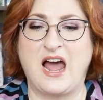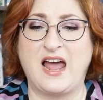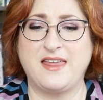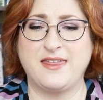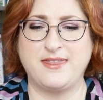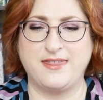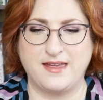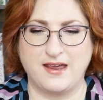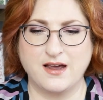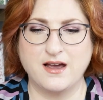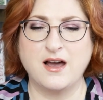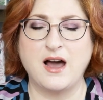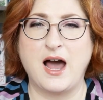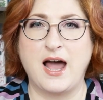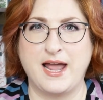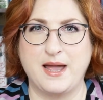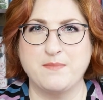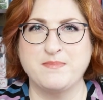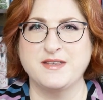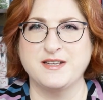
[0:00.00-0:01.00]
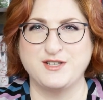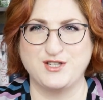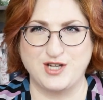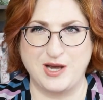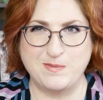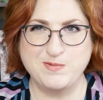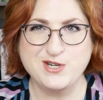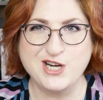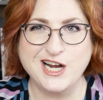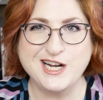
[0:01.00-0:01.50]
I think I am the
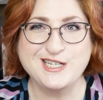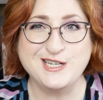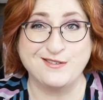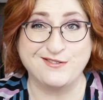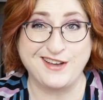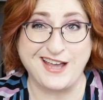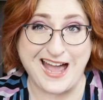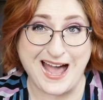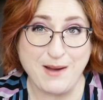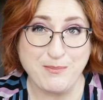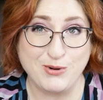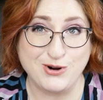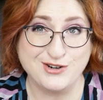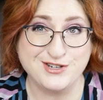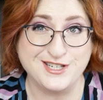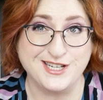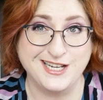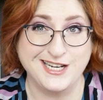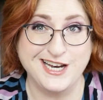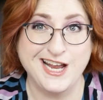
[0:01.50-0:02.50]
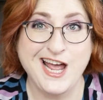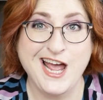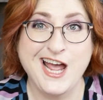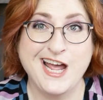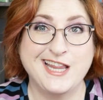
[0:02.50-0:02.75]
subject of cat person